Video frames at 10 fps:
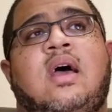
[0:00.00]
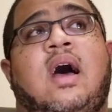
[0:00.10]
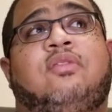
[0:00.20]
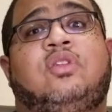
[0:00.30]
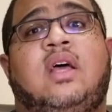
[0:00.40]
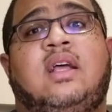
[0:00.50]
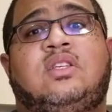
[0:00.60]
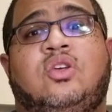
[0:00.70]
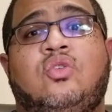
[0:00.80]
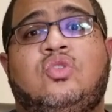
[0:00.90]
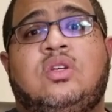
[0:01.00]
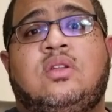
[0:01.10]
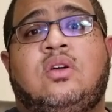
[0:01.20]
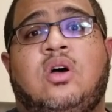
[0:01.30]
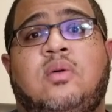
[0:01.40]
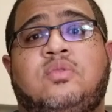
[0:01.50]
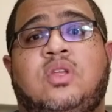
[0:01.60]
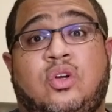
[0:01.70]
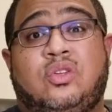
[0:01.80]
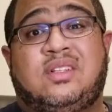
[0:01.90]
After the execution comes
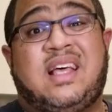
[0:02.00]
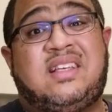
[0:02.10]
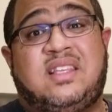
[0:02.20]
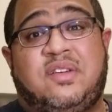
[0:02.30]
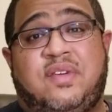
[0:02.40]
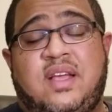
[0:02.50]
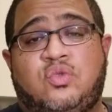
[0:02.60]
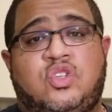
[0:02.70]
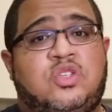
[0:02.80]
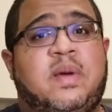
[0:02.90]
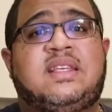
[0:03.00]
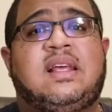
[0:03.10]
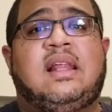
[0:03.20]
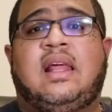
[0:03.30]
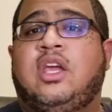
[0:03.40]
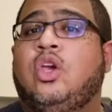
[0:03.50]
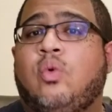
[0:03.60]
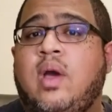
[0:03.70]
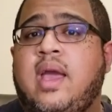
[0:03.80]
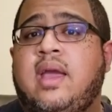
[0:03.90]
the testing phase, which is basically like
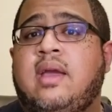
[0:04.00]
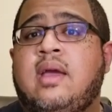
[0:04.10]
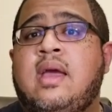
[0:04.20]
QA.